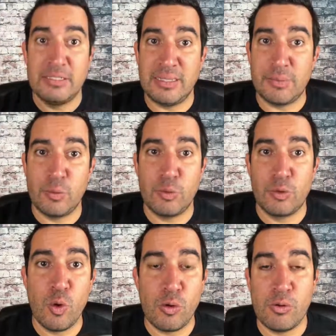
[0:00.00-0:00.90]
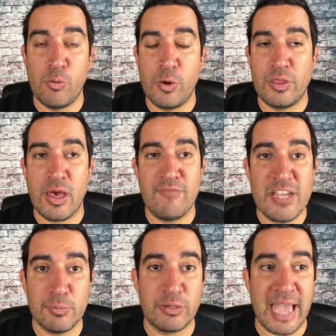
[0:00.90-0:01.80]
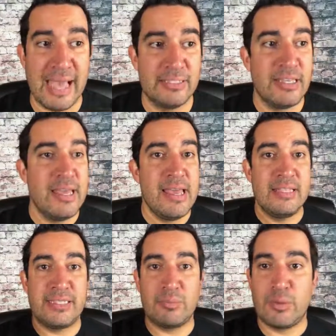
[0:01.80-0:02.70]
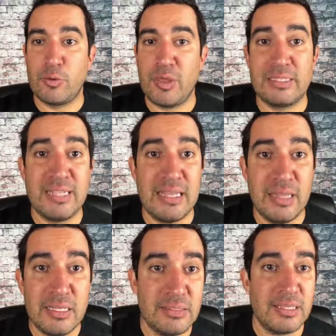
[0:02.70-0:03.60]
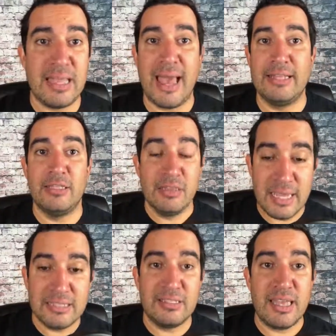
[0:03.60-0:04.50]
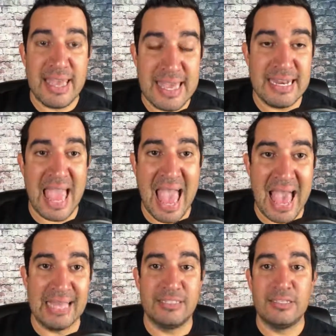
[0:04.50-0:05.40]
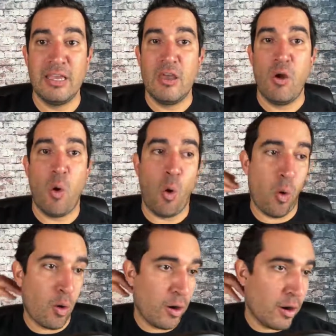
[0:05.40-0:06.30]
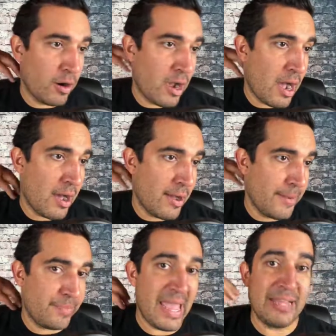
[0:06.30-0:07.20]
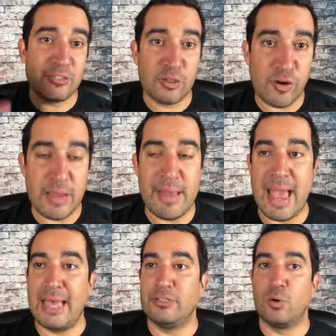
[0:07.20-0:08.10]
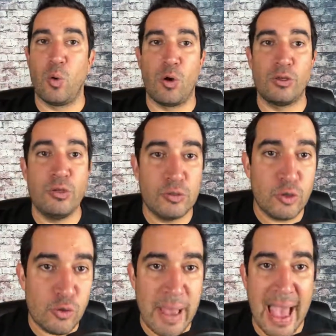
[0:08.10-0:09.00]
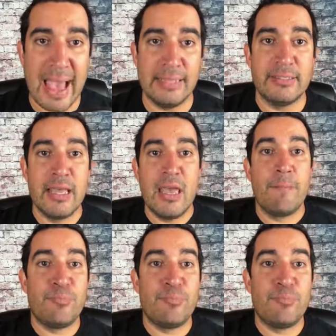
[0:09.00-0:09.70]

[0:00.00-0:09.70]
Same thing with Google, with Facebook ads. Same thing with, like, say, LinkedIn ads, or Instagram ads, or YouTube ads.